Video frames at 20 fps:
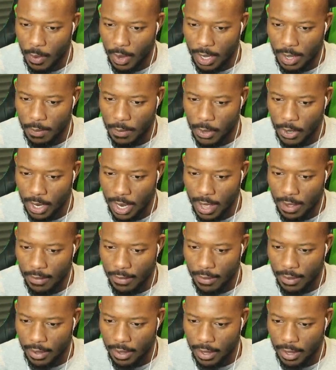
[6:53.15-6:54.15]
one computer
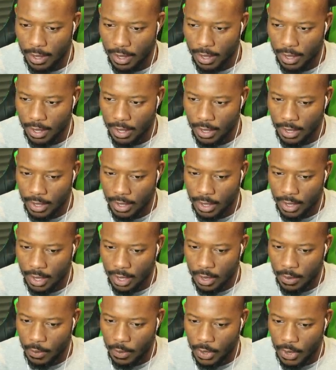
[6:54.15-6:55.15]
left.
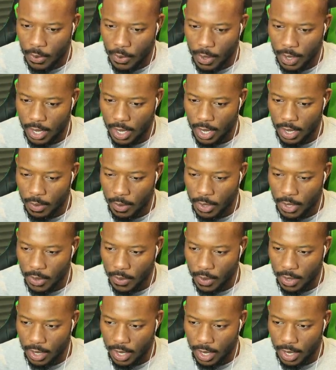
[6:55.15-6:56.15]
We're doing good, we're
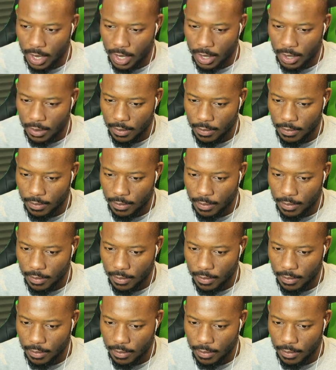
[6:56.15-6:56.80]
doing good.